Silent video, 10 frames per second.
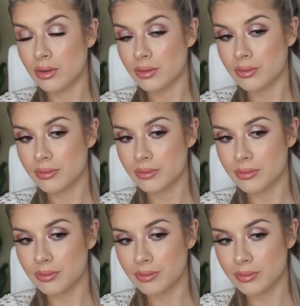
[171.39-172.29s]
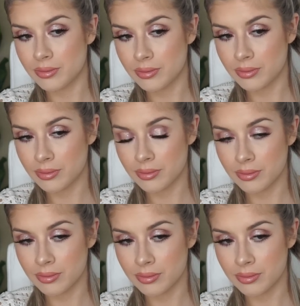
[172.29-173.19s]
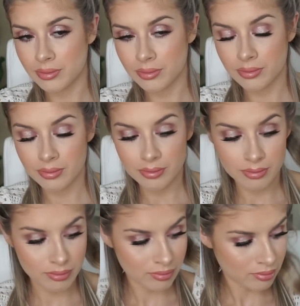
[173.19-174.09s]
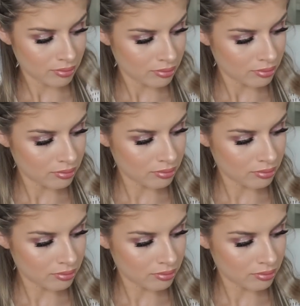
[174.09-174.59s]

I can't wait to leave this town,